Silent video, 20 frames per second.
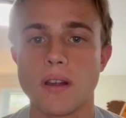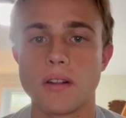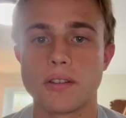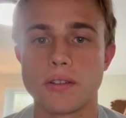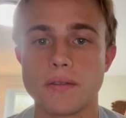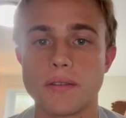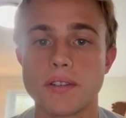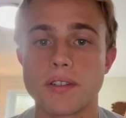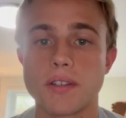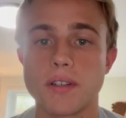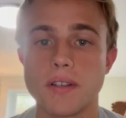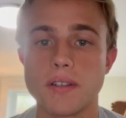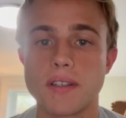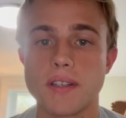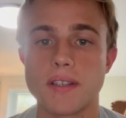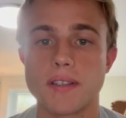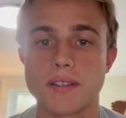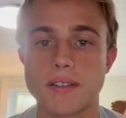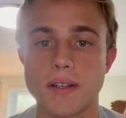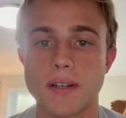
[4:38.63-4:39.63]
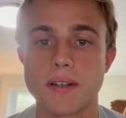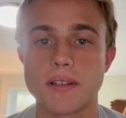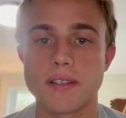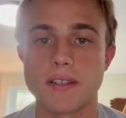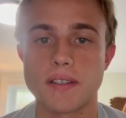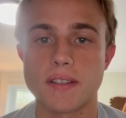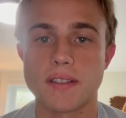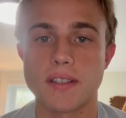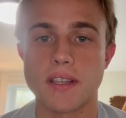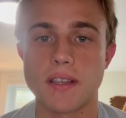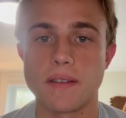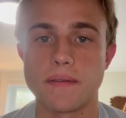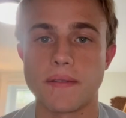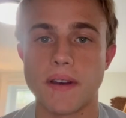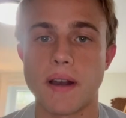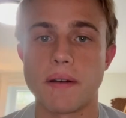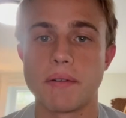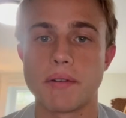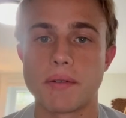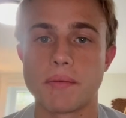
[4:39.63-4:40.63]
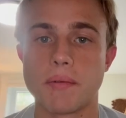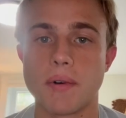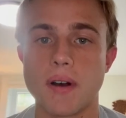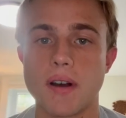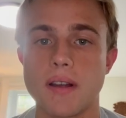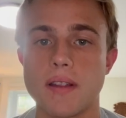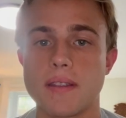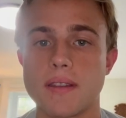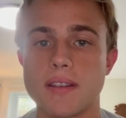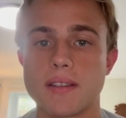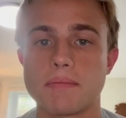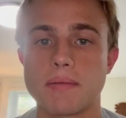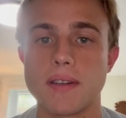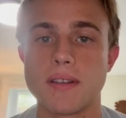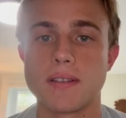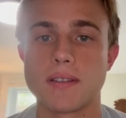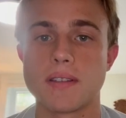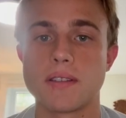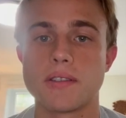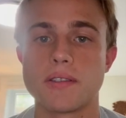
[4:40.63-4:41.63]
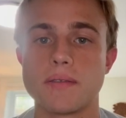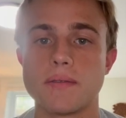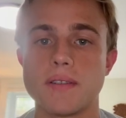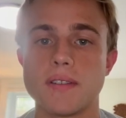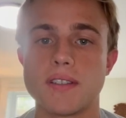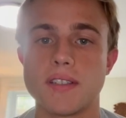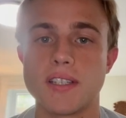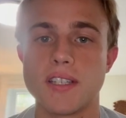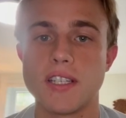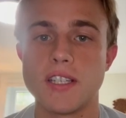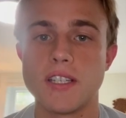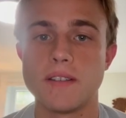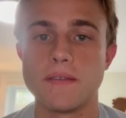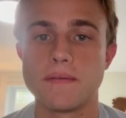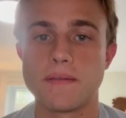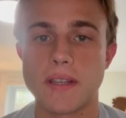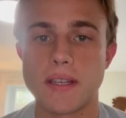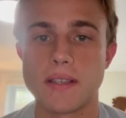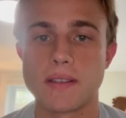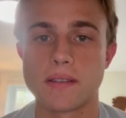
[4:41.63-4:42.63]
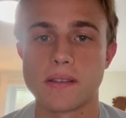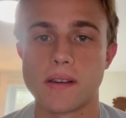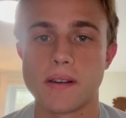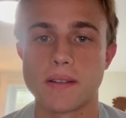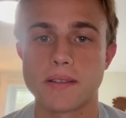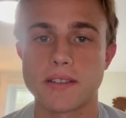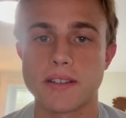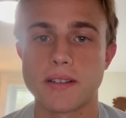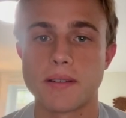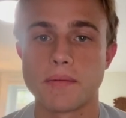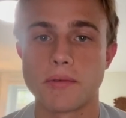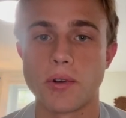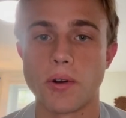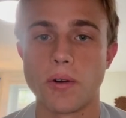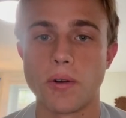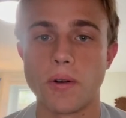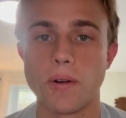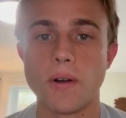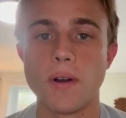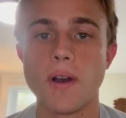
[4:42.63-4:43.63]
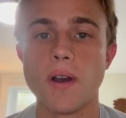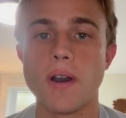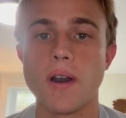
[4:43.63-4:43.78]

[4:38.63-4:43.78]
To ensure discharge is safe, I would want this patient to achieve his long-term goal